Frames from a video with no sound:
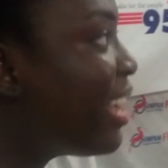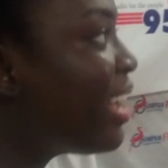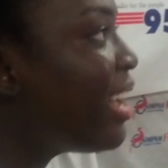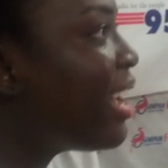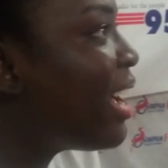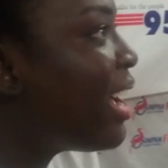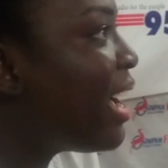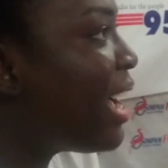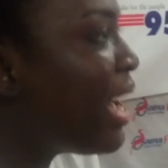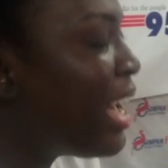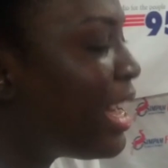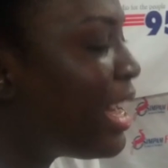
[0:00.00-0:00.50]
I
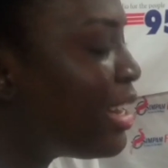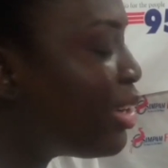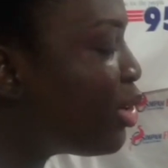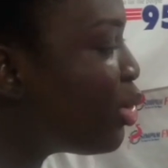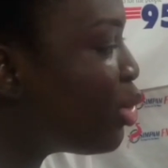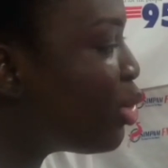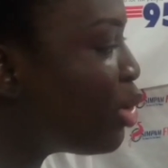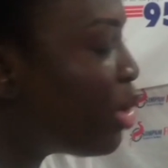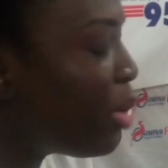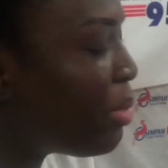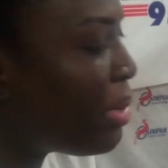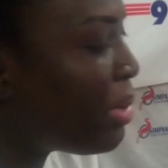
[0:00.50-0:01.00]
had a whole
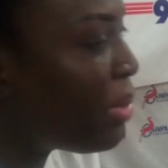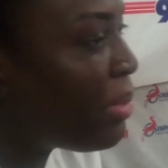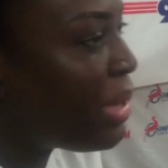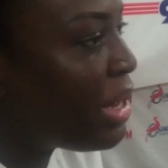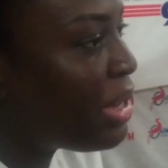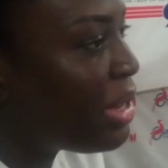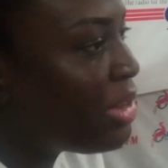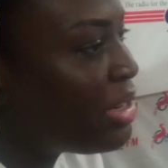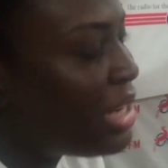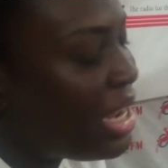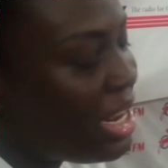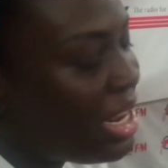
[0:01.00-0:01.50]
lot, but my
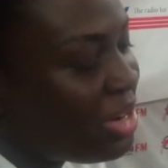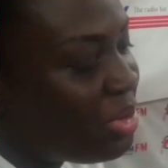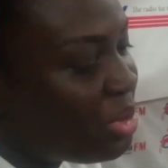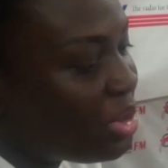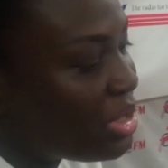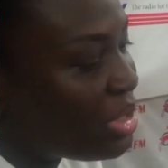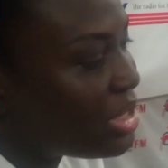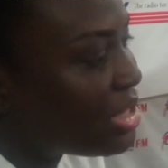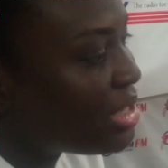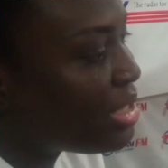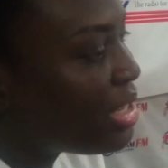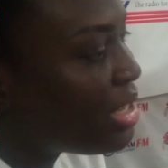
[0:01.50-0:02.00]
dad
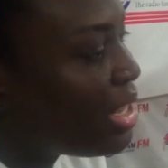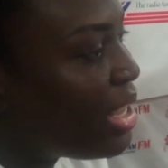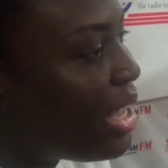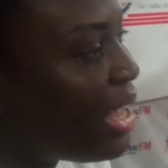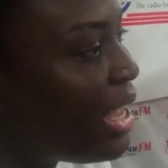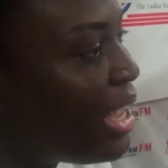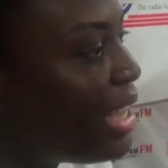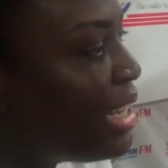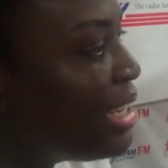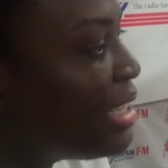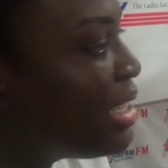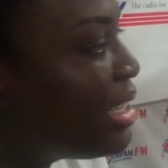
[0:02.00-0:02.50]
was,
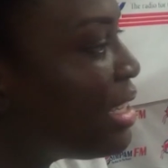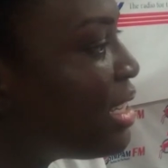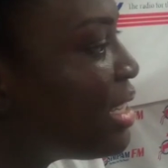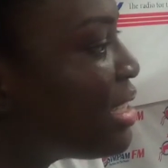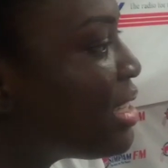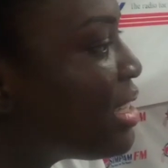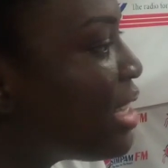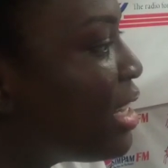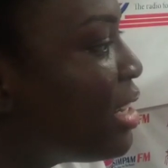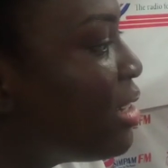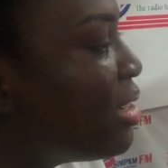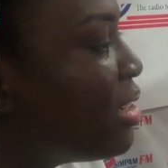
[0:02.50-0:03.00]
and this
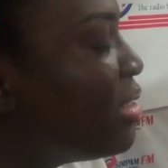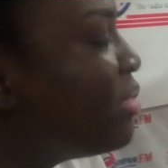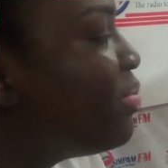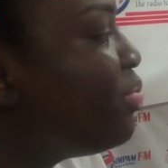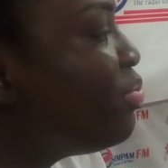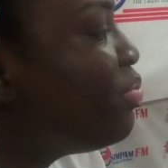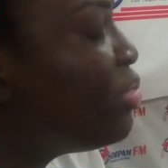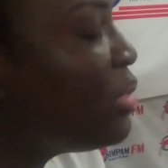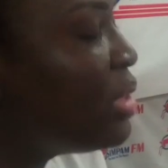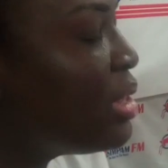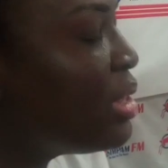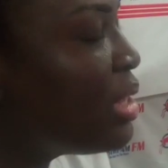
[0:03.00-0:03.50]
and
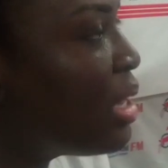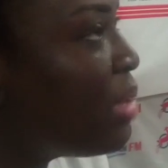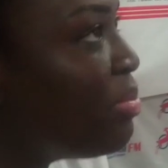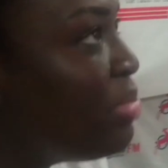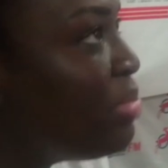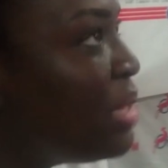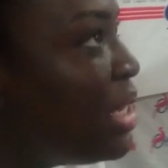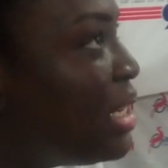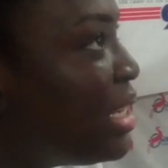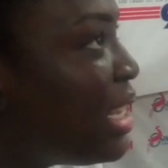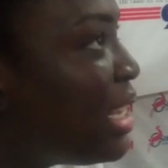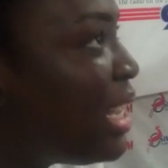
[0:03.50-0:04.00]
the
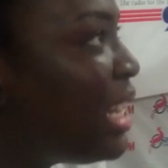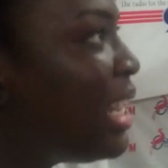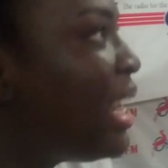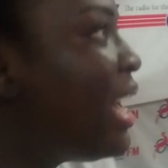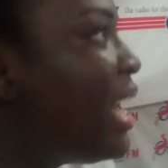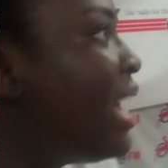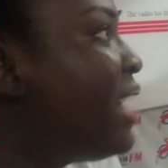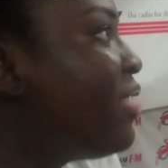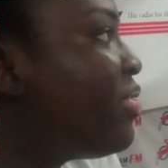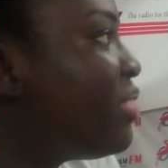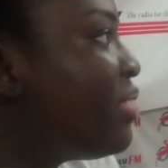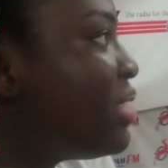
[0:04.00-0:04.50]
media
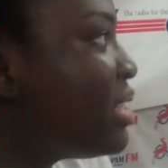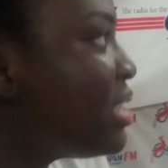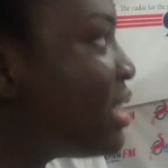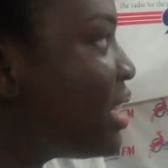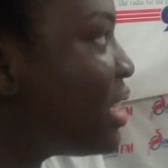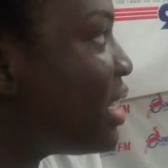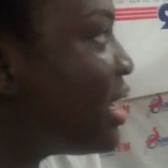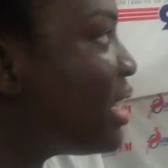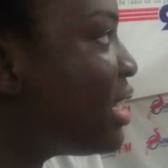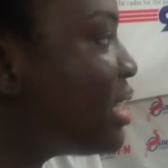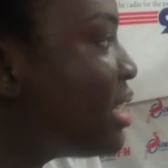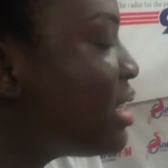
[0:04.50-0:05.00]
life is
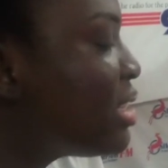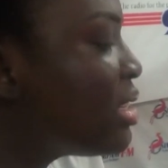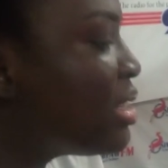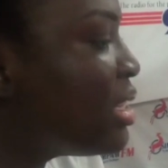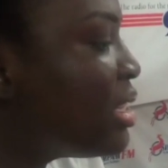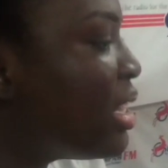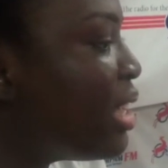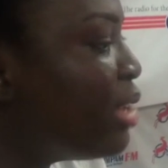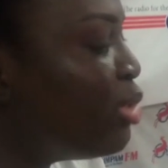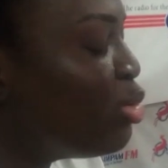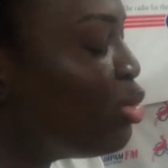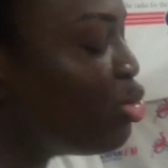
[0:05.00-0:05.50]
this,
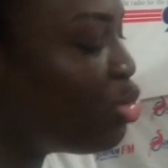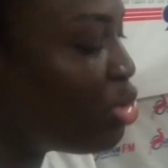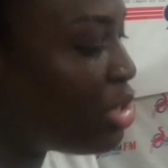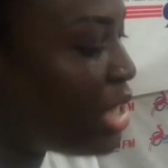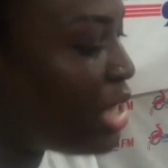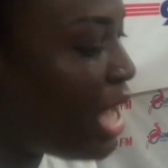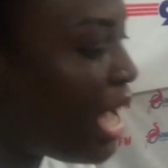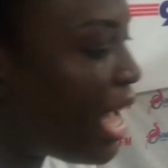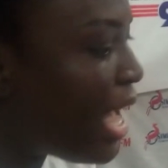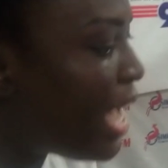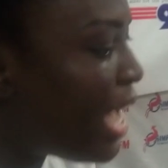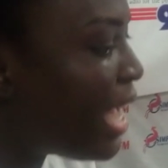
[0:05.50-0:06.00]
in
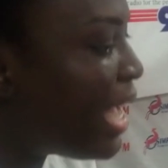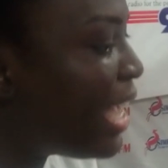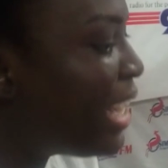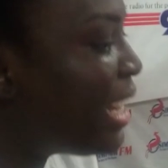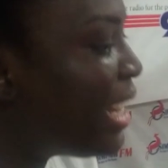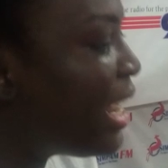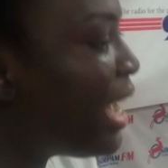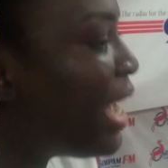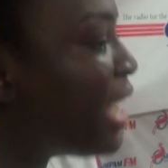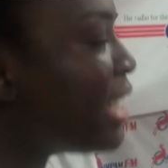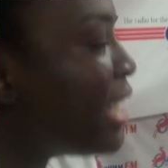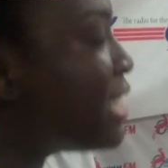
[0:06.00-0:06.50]
Chia, and
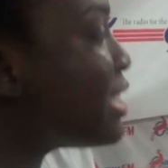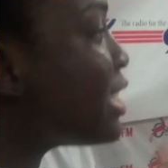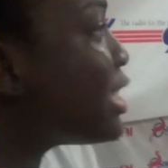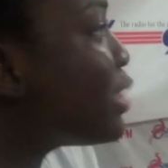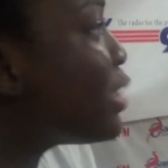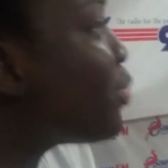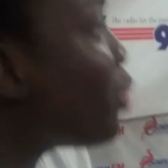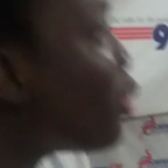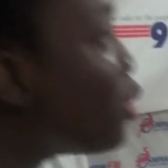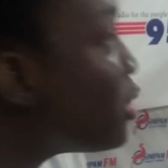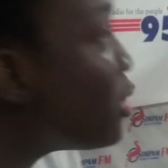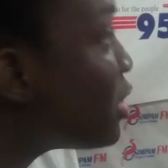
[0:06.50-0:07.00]
it
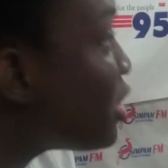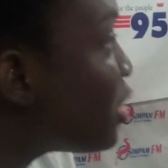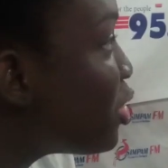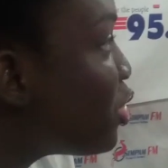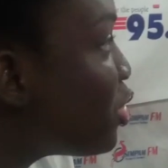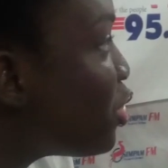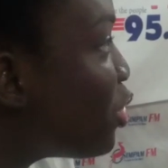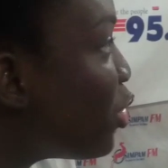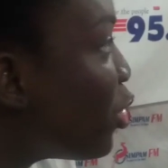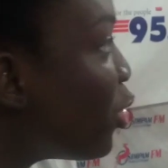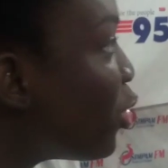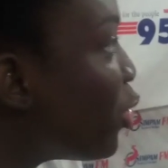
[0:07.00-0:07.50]
exposes
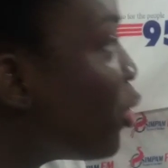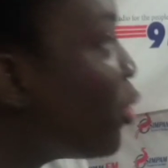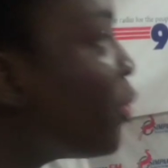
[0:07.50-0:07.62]
you.